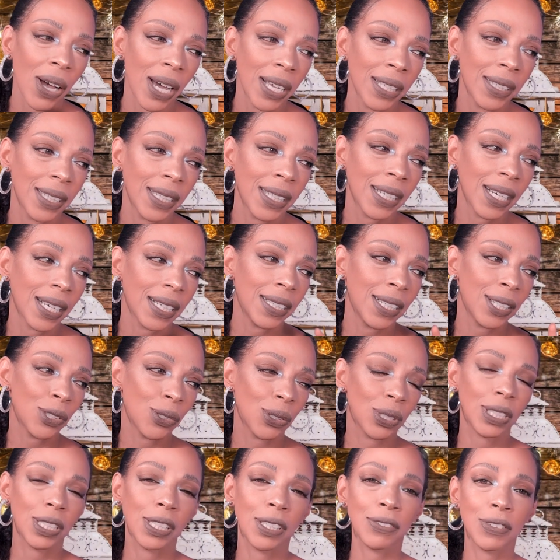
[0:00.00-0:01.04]
I think I need
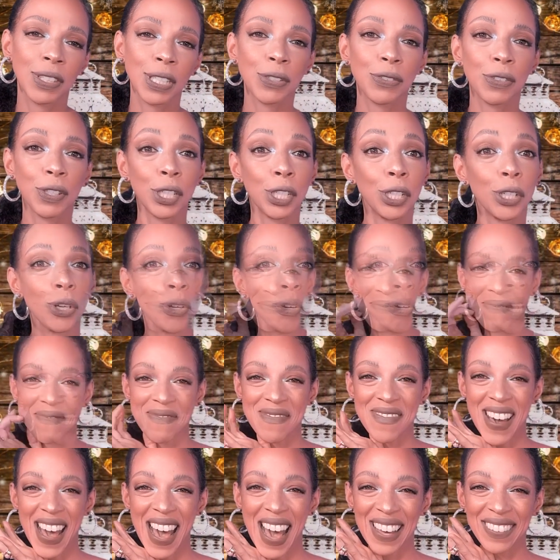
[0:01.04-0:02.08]
to leave this video.
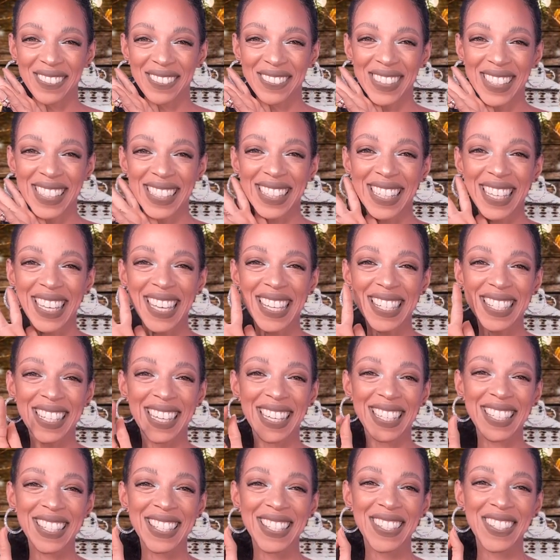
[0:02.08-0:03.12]
Mommy, these
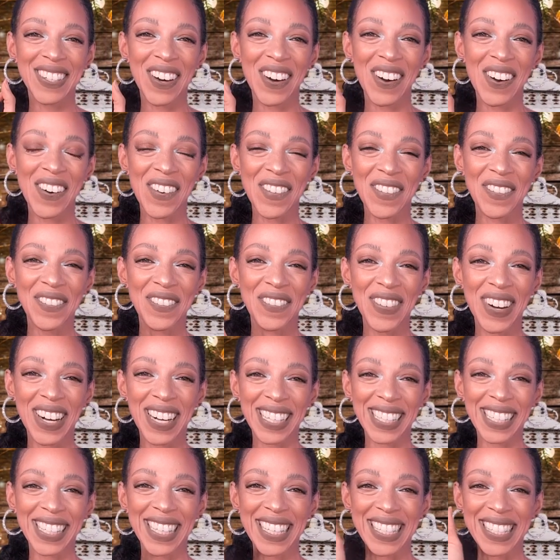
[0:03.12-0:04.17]
are so
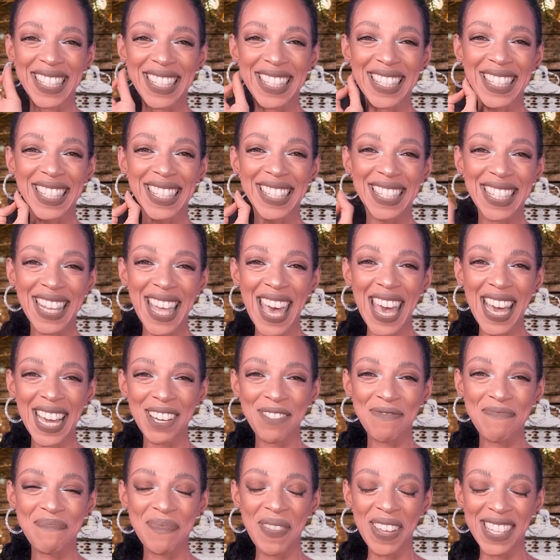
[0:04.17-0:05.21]
fucking sick,
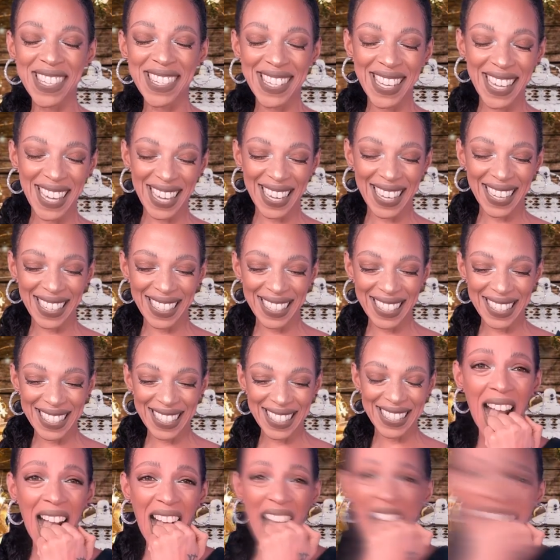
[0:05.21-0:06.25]
bitches.
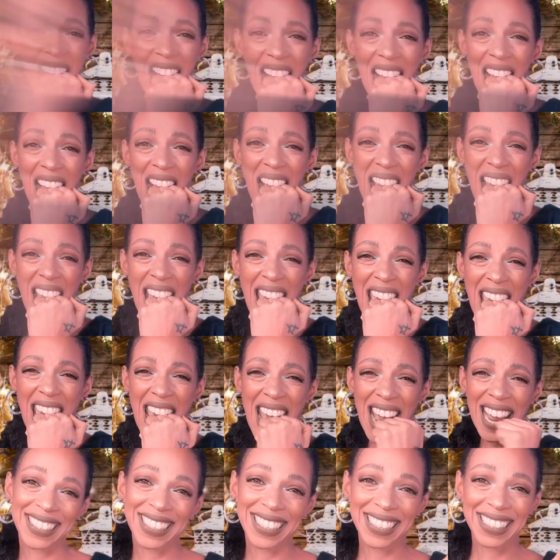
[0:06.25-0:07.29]
Hi.
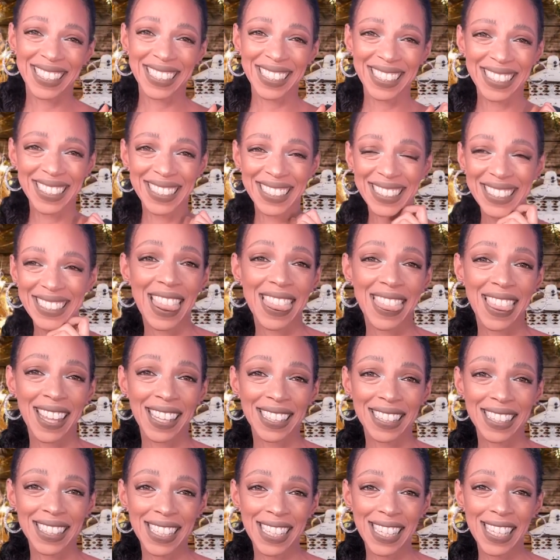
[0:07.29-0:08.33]
Look at these. The
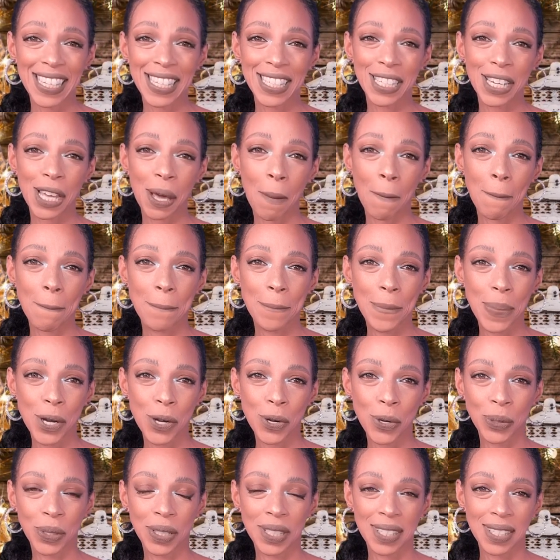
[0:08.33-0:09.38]
lean
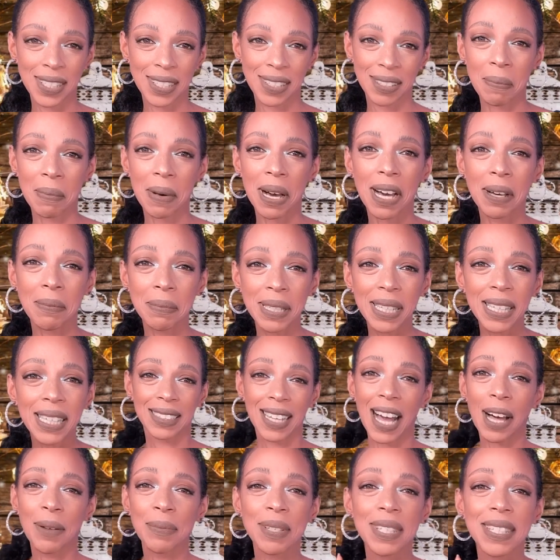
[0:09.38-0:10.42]
boots. Mommy,
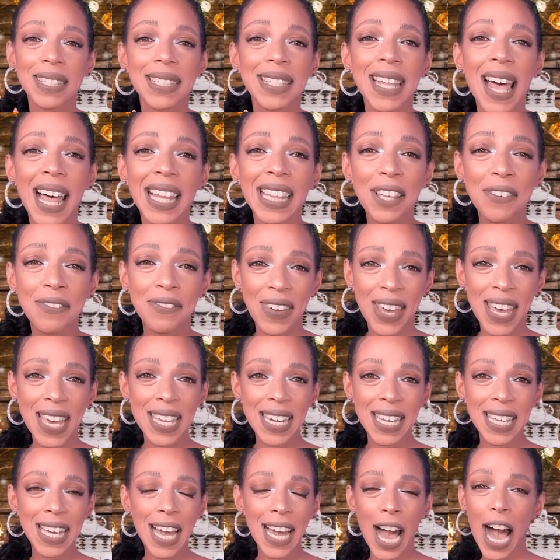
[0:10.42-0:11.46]
I'm
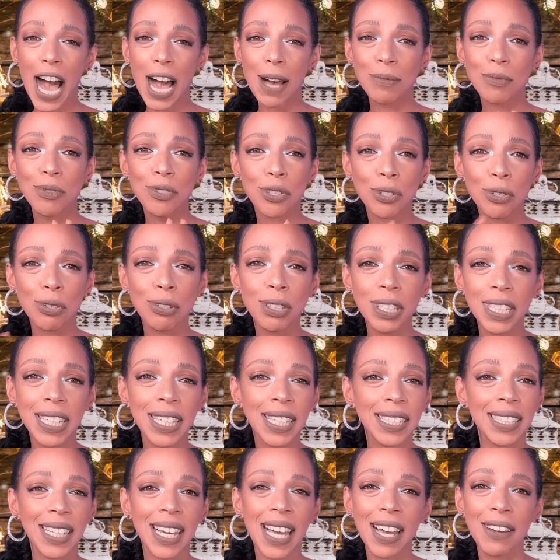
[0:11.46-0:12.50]
salivating, I'm drooling,
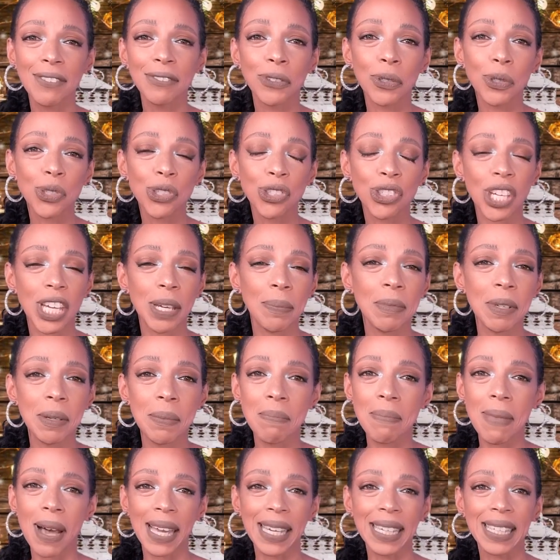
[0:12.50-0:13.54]
and I have no shame in
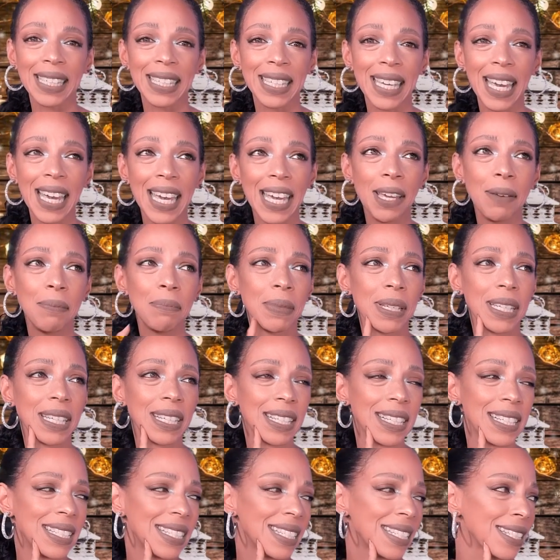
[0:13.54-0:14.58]
my game
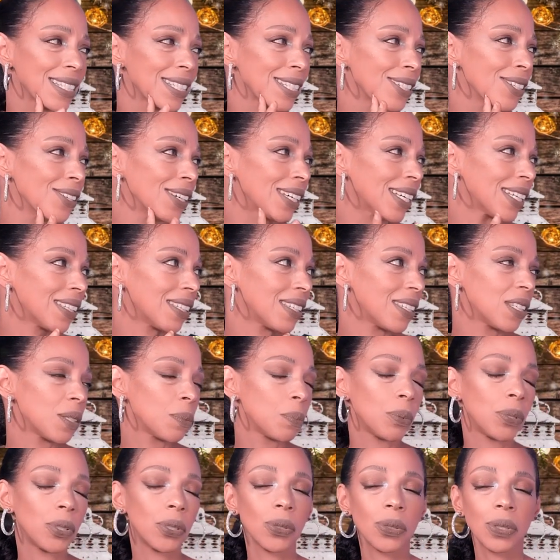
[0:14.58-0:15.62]
because look at these
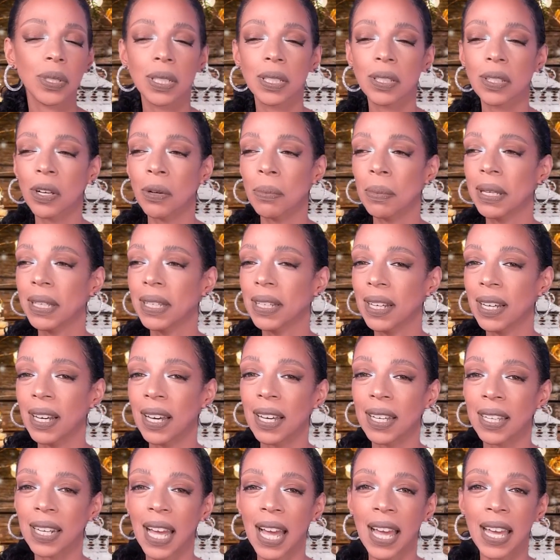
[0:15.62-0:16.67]
beauties. Oh my
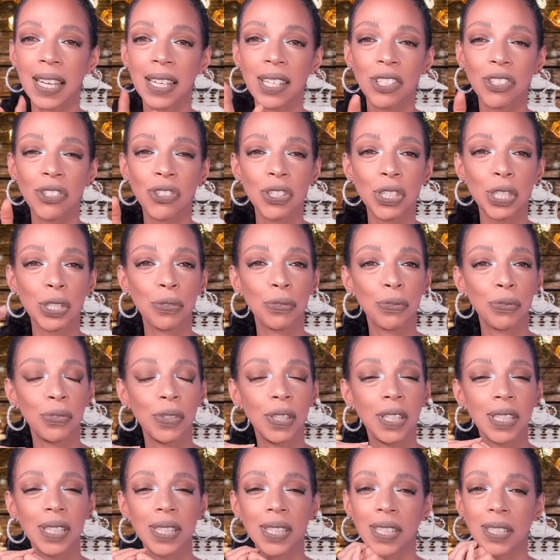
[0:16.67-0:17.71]
God, I could just
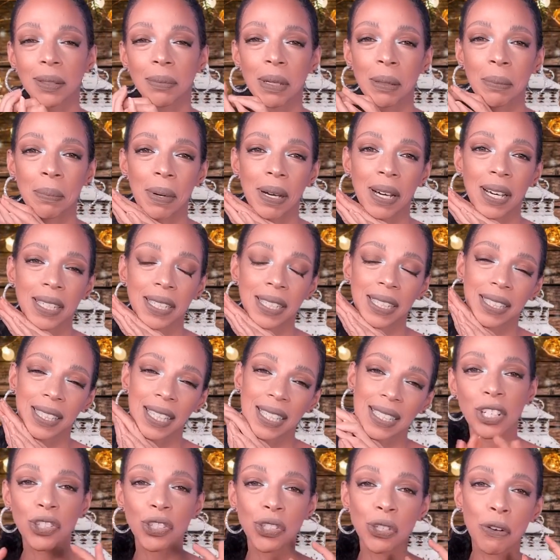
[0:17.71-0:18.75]
feel it on my body.
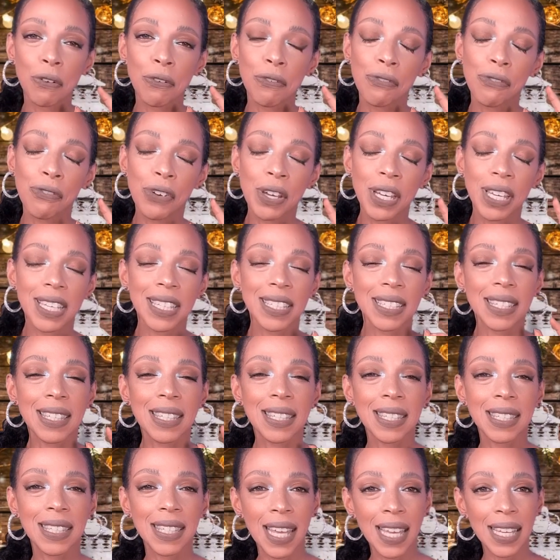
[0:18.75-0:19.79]
That's so freaking
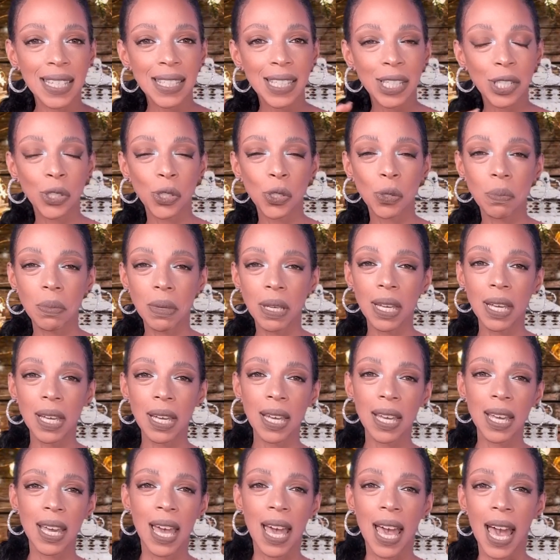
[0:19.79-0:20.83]
sexy to
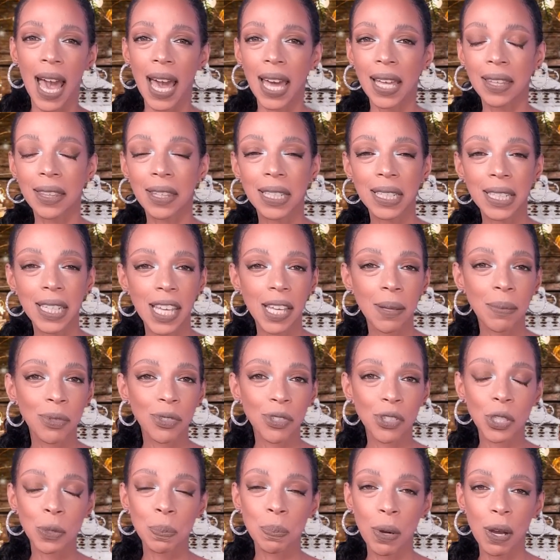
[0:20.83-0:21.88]
me. And the name is
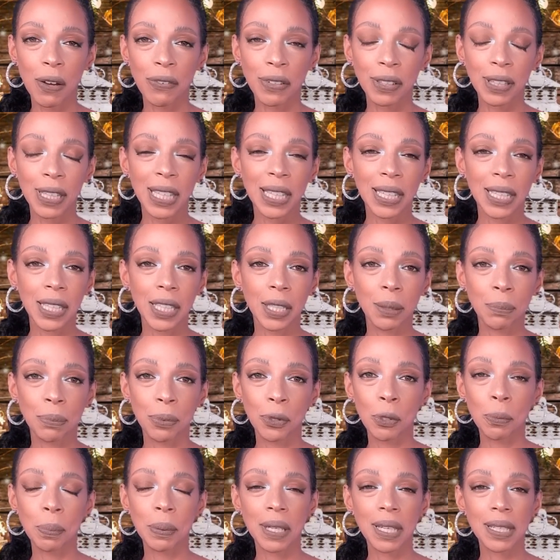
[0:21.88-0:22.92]
just perfect, the lean
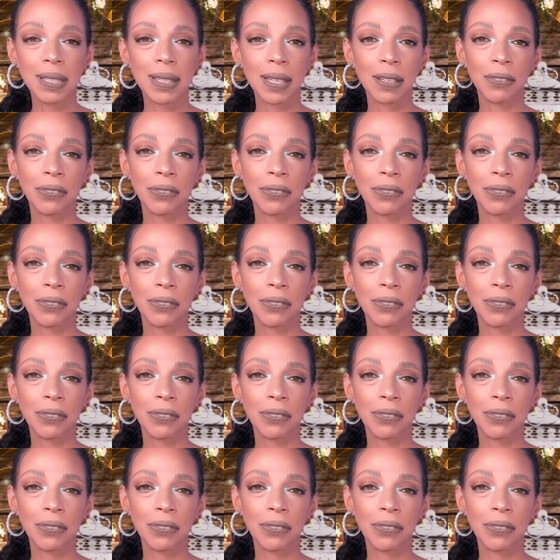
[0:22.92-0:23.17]
boot, because I